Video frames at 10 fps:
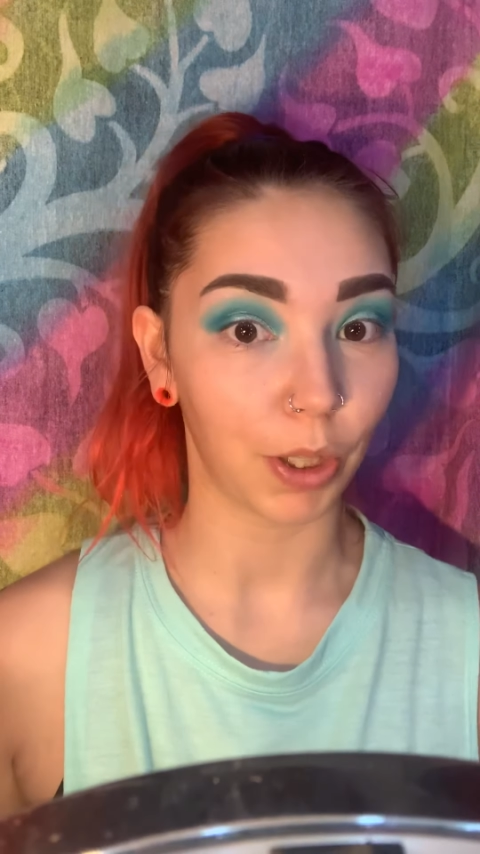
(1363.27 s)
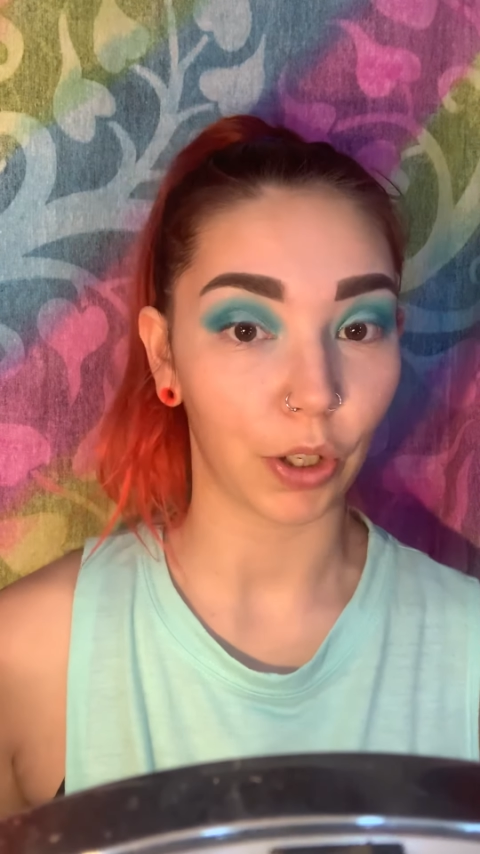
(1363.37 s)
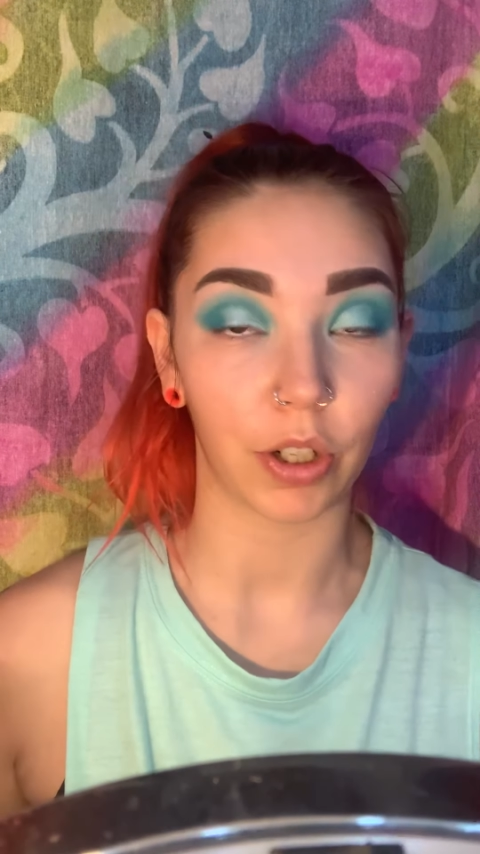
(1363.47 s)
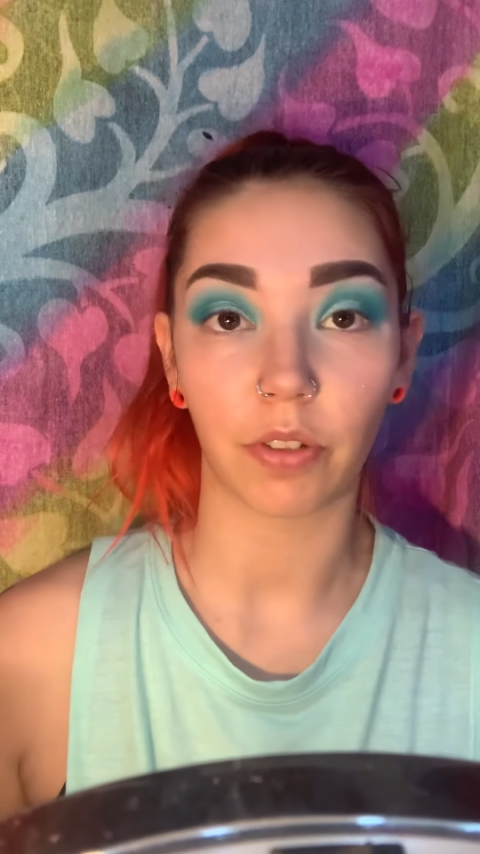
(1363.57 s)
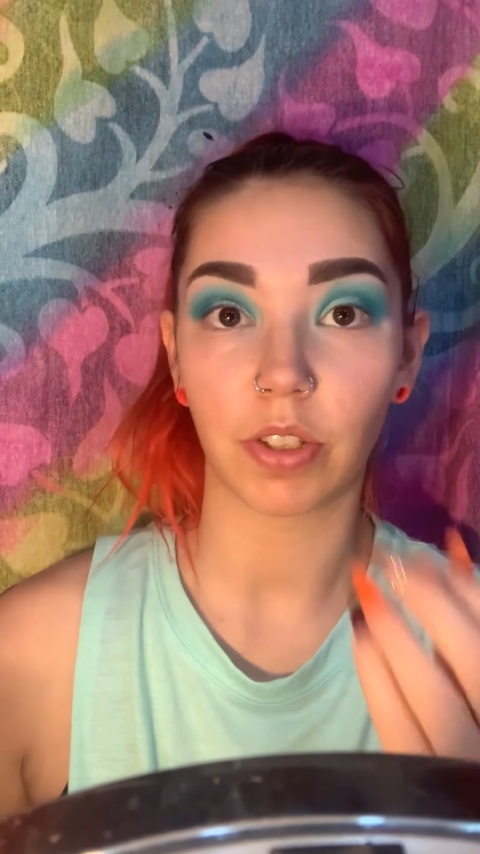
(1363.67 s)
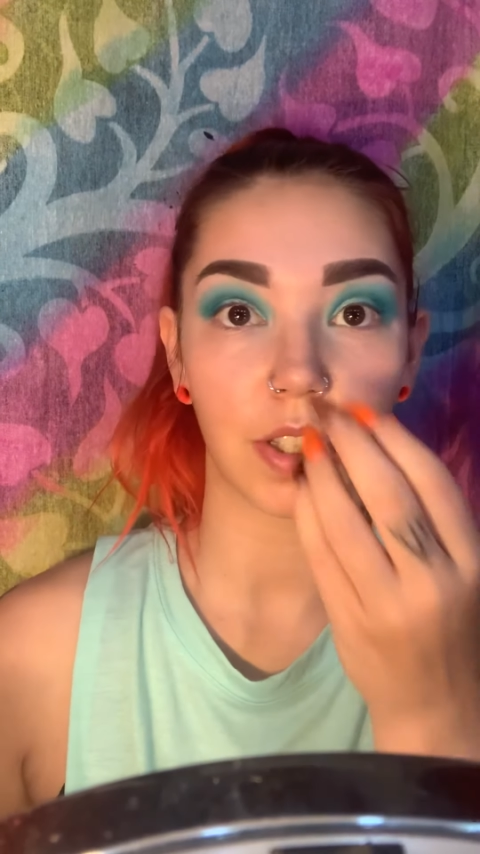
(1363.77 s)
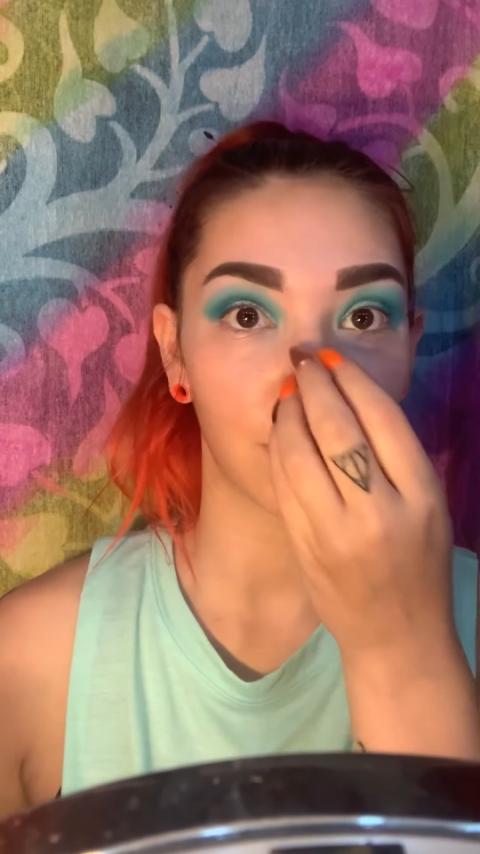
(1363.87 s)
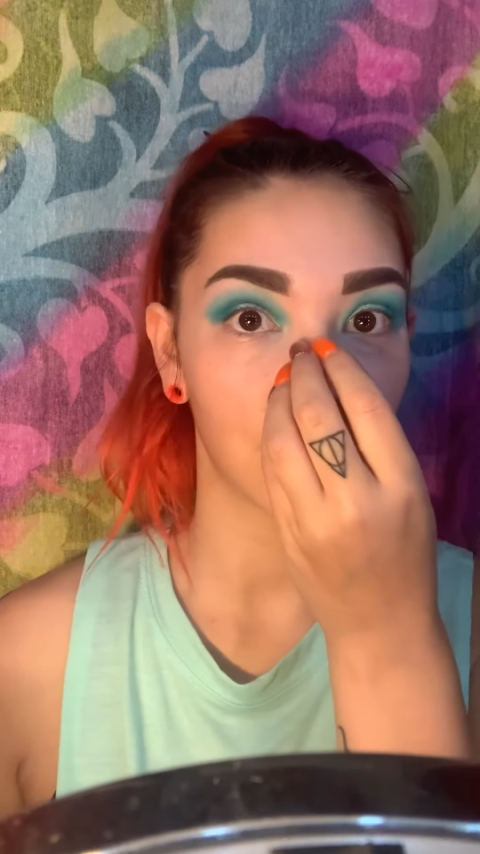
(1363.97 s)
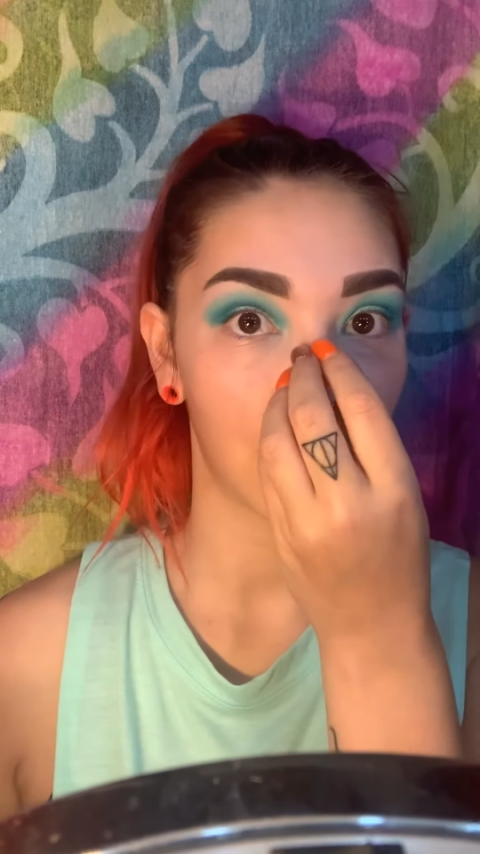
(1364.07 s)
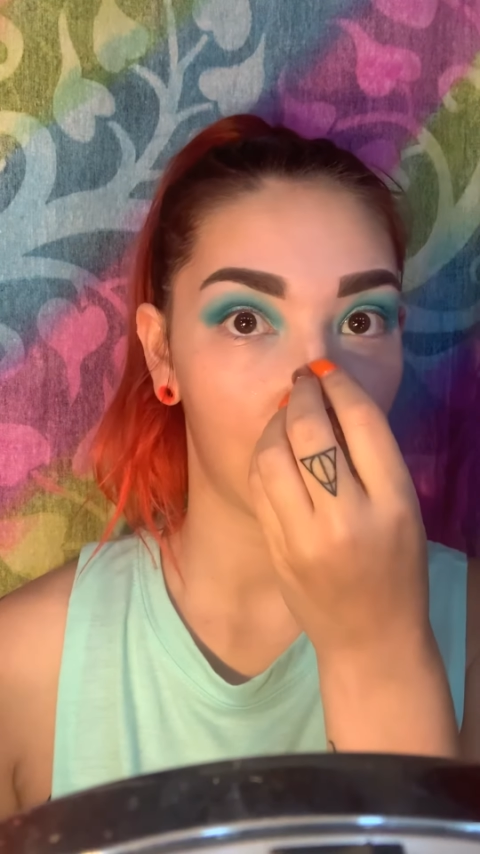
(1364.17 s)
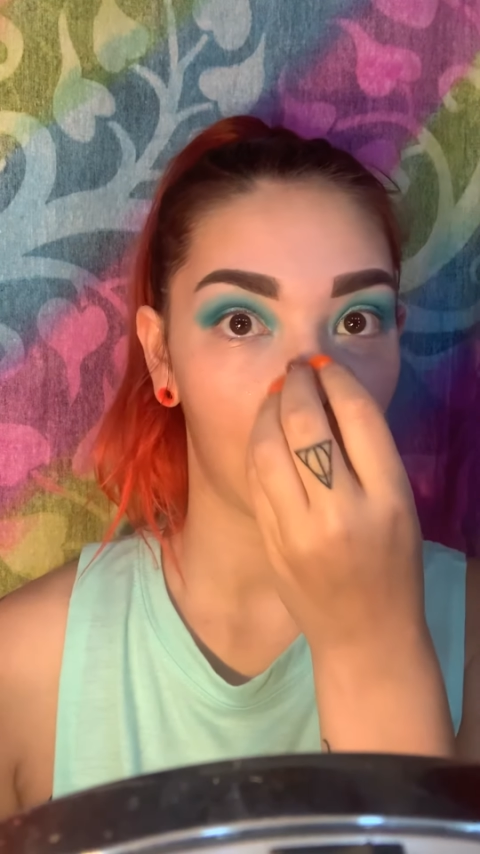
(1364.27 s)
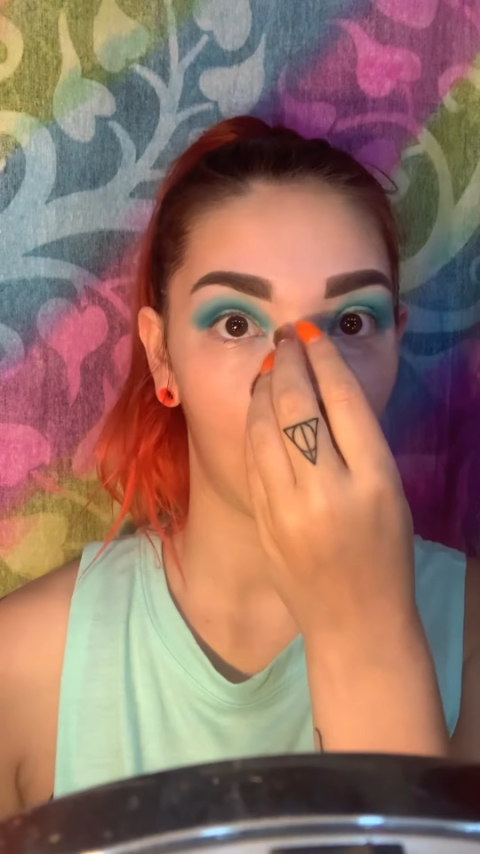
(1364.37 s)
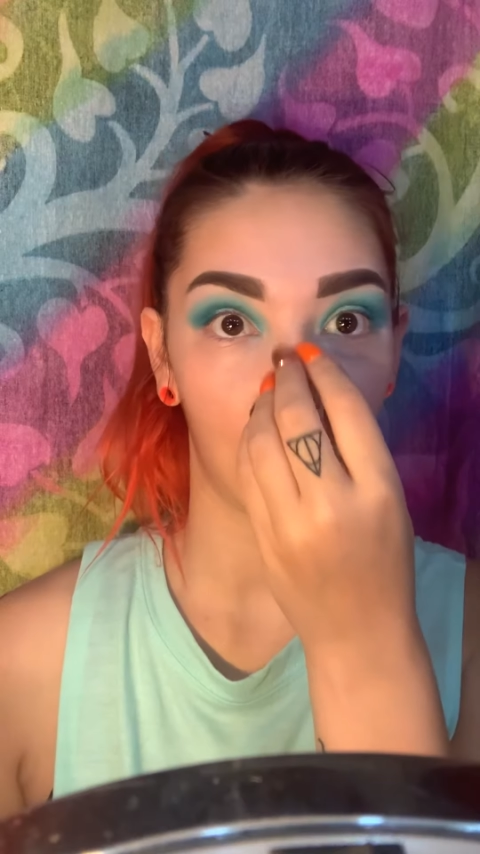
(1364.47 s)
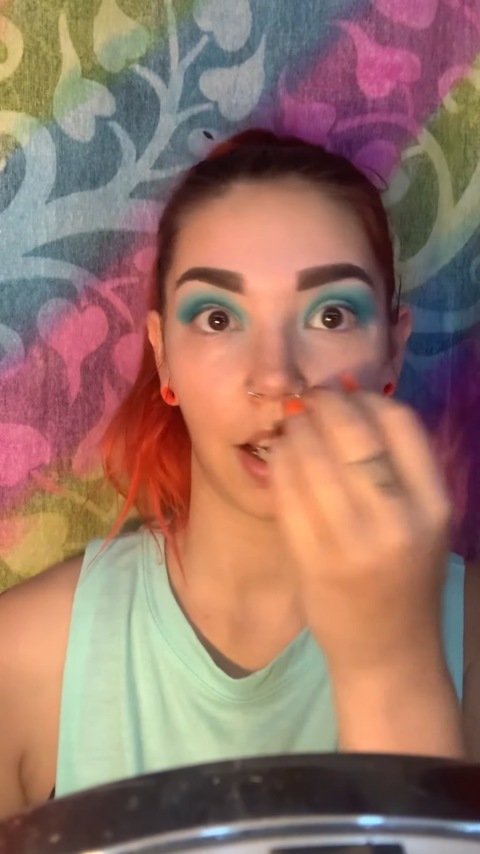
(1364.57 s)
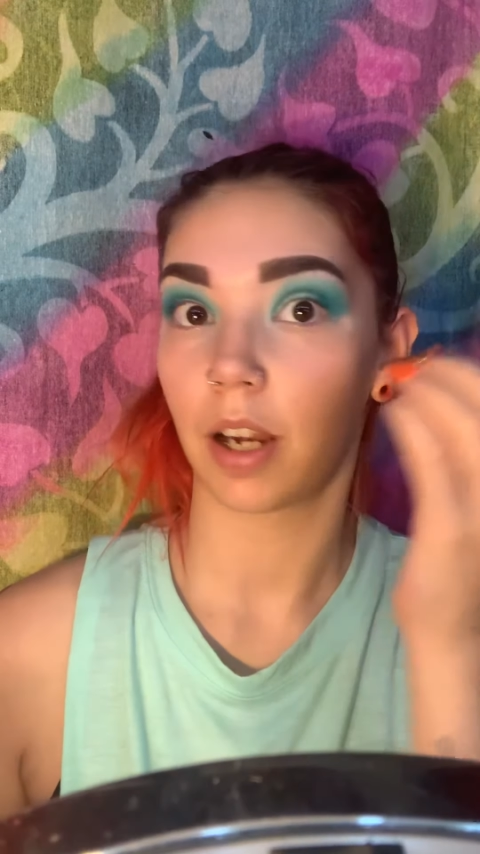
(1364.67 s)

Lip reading: on every single day.